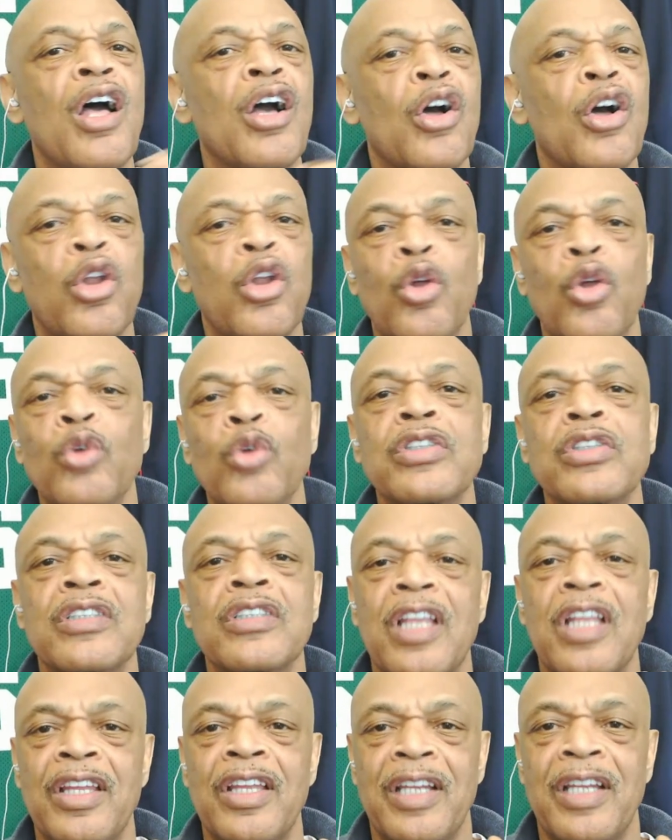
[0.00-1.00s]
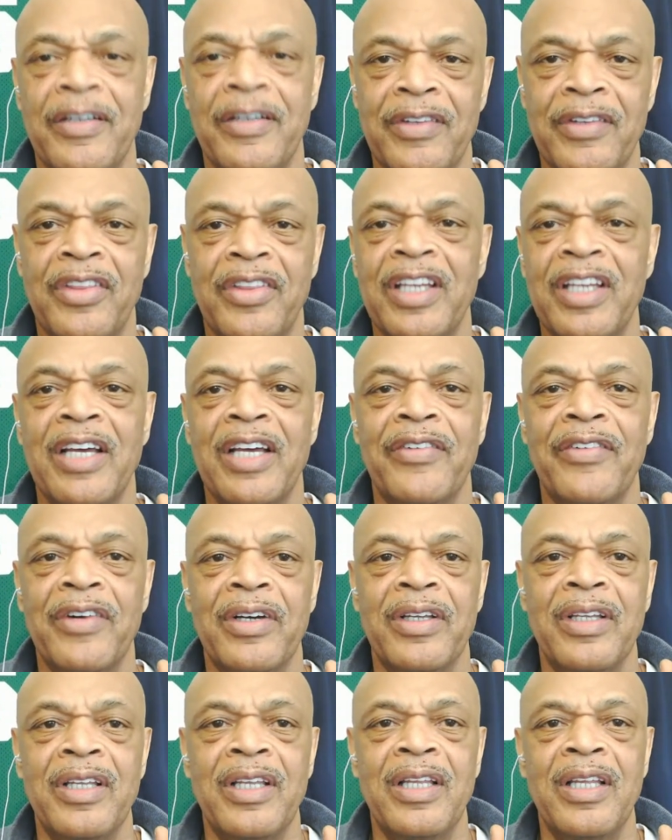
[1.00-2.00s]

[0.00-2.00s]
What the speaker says: closer than ever.